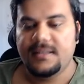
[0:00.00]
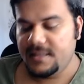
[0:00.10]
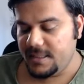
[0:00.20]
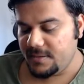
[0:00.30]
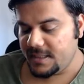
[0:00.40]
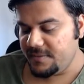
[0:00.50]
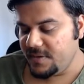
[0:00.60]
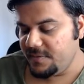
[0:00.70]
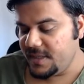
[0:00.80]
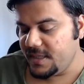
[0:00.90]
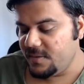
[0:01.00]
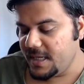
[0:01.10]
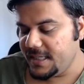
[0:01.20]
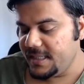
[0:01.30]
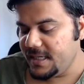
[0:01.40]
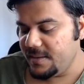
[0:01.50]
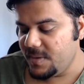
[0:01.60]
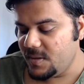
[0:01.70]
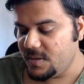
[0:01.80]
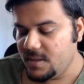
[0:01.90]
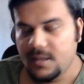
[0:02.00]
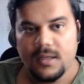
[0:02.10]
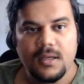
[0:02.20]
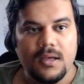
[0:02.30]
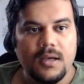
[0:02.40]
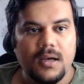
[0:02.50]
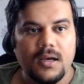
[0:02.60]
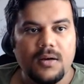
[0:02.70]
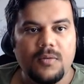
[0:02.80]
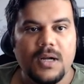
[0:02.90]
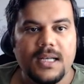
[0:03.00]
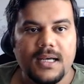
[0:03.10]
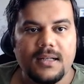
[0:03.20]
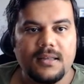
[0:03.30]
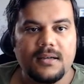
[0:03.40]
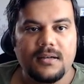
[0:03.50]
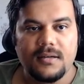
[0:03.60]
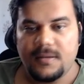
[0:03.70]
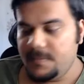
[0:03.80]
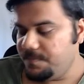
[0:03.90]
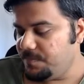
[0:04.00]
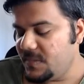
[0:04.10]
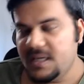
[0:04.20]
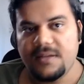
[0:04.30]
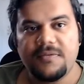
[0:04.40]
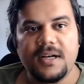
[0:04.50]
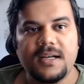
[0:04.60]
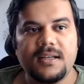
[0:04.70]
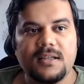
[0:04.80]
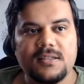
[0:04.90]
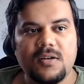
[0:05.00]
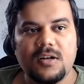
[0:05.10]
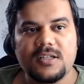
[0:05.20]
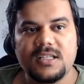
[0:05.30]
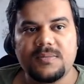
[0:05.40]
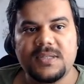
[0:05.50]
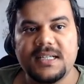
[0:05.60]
It will give you a very good idea about what are the different scholarships.